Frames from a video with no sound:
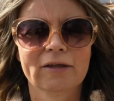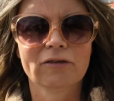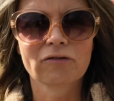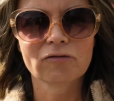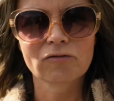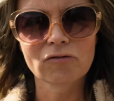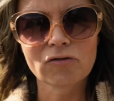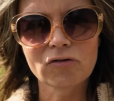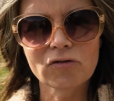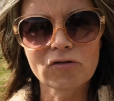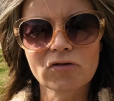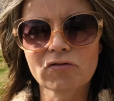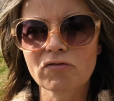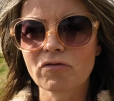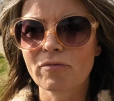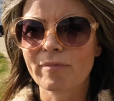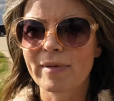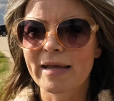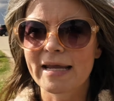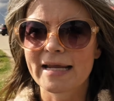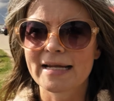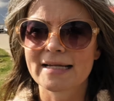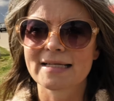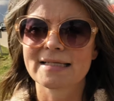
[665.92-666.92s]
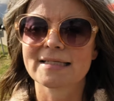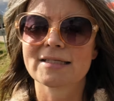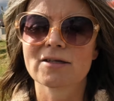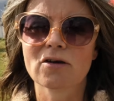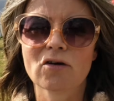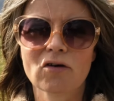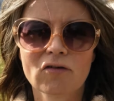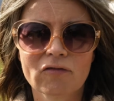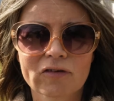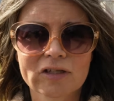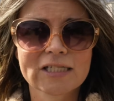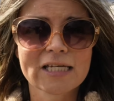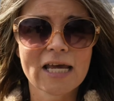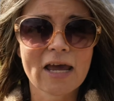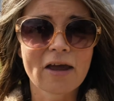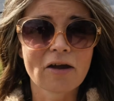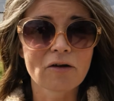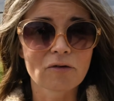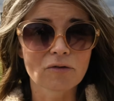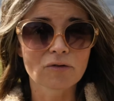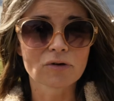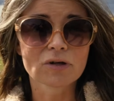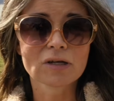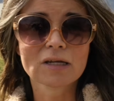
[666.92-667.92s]
through the remains of a
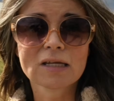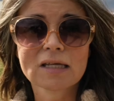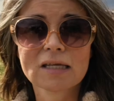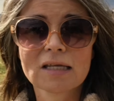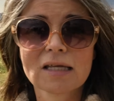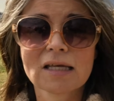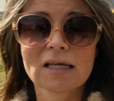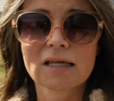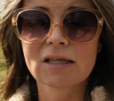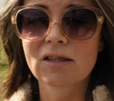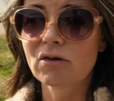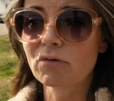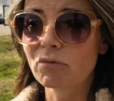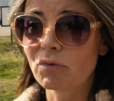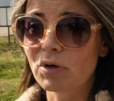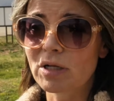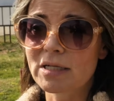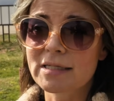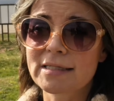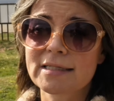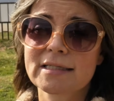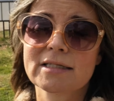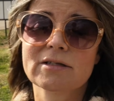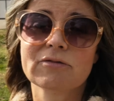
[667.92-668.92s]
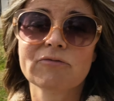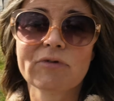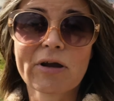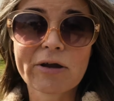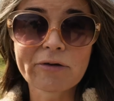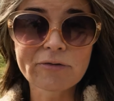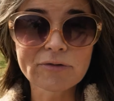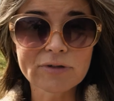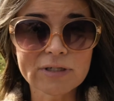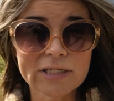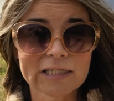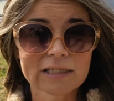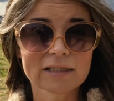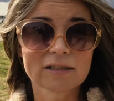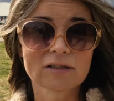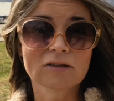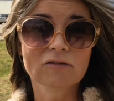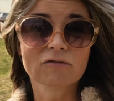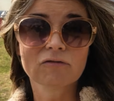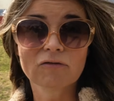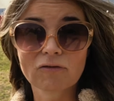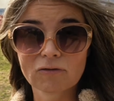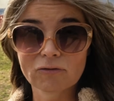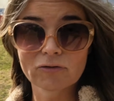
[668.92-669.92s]
town that once surrounded
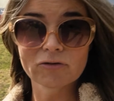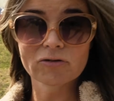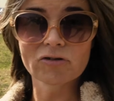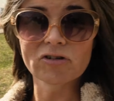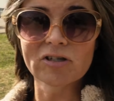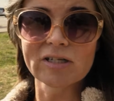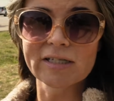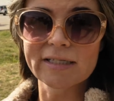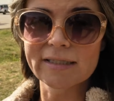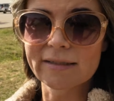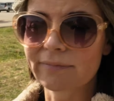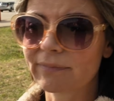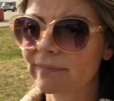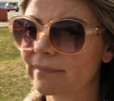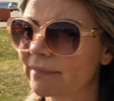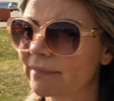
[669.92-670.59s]
the fortress.